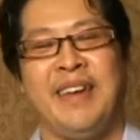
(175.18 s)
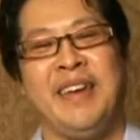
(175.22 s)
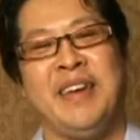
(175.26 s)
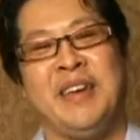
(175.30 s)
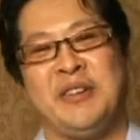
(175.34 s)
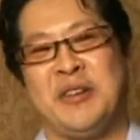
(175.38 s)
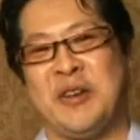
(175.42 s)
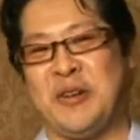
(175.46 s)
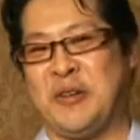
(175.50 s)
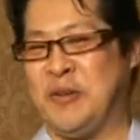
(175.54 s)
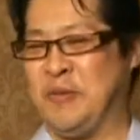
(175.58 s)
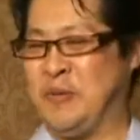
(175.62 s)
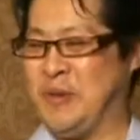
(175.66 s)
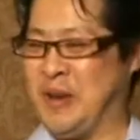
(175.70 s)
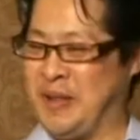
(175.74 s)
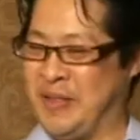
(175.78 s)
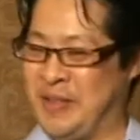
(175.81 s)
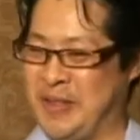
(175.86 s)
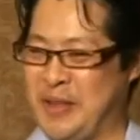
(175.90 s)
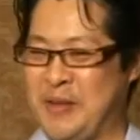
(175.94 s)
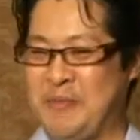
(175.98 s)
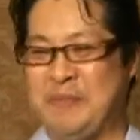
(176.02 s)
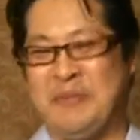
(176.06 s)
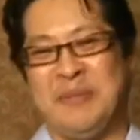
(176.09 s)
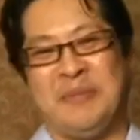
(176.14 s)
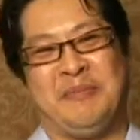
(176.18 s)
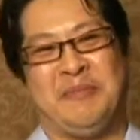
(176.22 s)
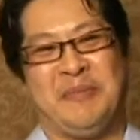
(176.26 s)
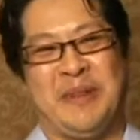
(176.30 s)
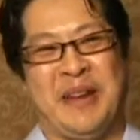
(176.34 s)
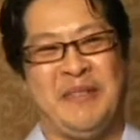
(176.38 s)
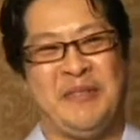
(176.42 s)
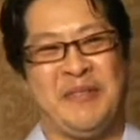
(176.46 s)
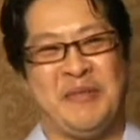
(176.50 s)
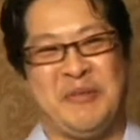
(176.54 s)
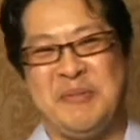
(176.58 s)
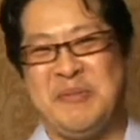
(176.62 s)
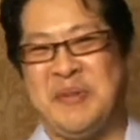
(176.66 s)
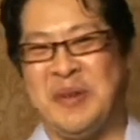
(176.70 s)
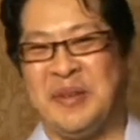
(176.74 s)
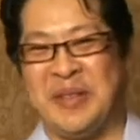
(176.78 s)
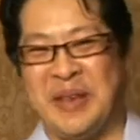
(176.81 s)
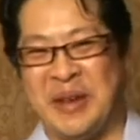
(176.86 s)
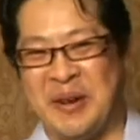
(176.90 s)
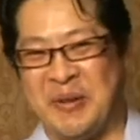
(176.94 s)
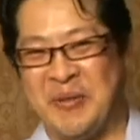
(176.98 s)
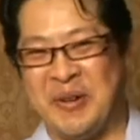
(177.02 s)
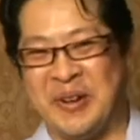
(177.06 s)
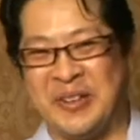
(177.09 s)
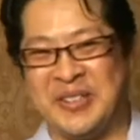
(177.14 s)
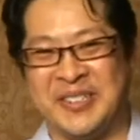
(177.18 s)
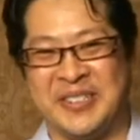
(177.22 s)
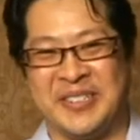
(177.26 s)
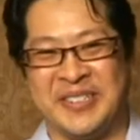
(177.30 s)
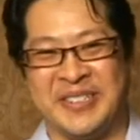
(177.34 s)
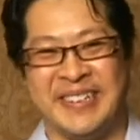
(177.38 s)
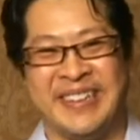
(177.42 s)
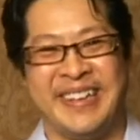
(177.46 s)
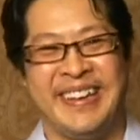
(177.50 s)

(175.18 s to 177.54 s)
Dr. I might have to repeat that question.